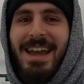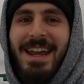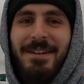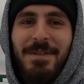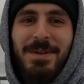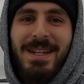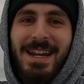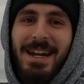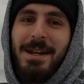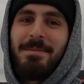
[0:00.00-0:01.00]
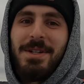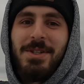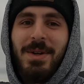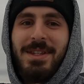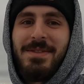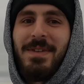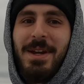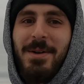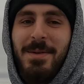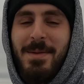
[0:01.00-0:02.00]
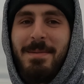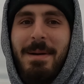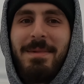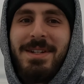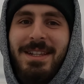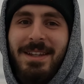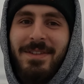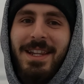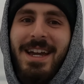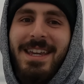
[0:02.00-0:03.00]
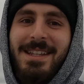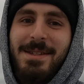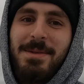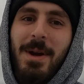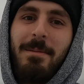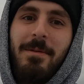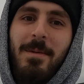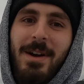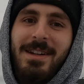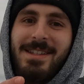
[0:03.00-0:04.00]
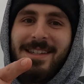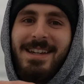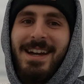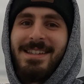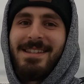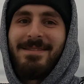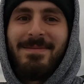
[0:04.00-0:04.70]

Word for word: And if oh. you did end up enjoying this video, remember to leave a like and subscribe for more. See you guys.